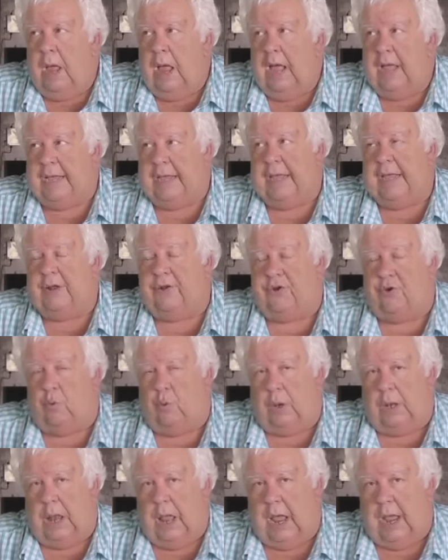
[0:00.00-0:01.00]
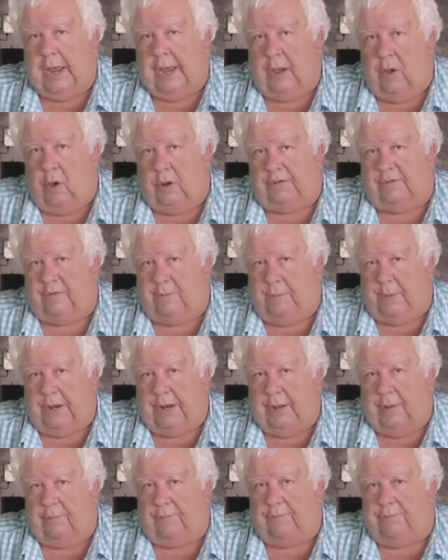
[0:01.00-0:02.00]
Again, you're relying on
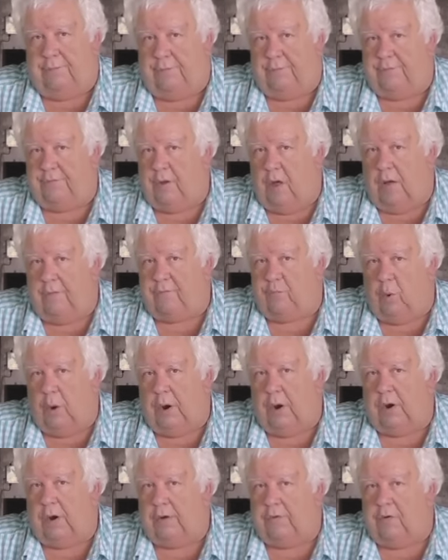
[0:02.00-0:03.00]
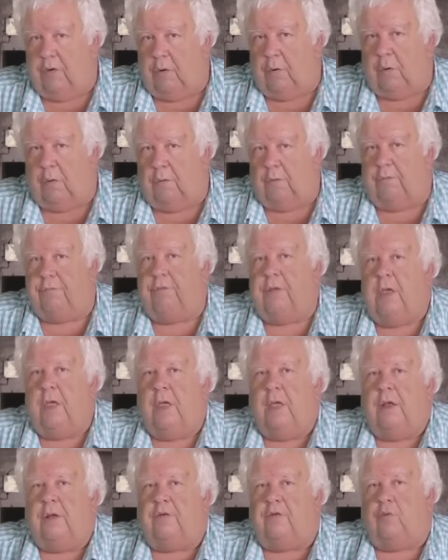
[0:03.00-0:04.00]
somebody else's software and turtles
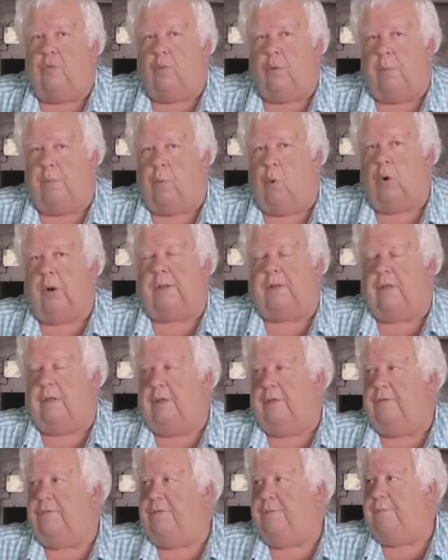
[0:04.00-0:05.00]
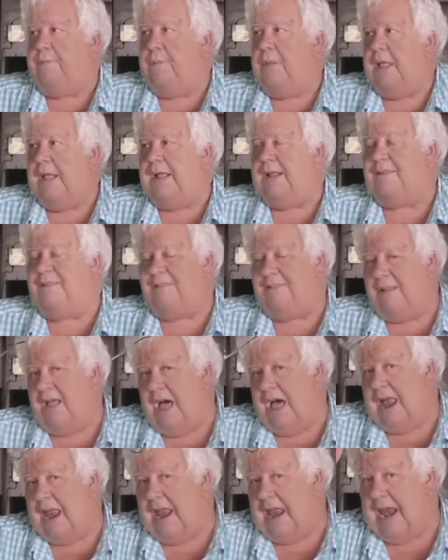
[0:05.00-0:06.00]
to report this. It's
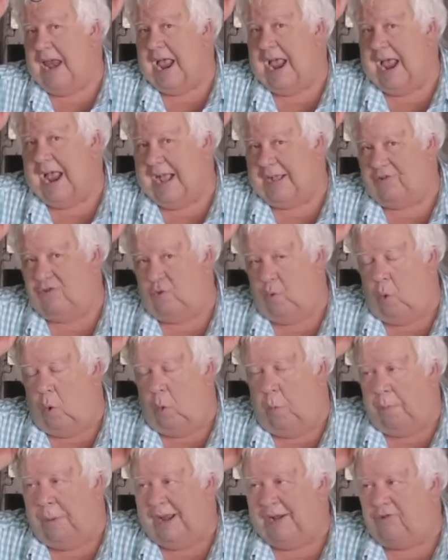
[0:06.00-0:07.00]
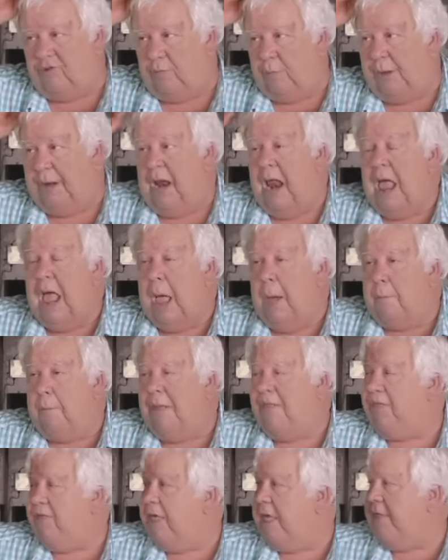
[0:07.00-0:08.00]
not an actual measurement,
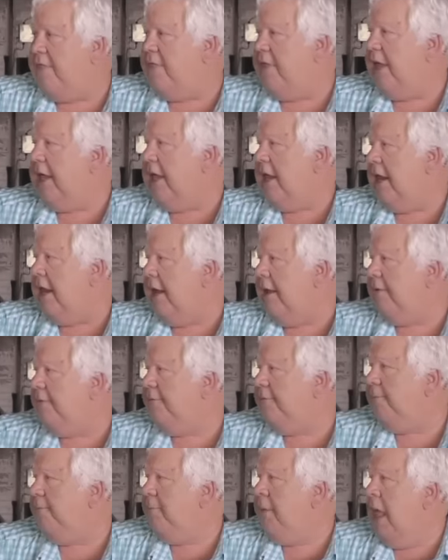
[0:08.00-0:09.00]
but they think it is,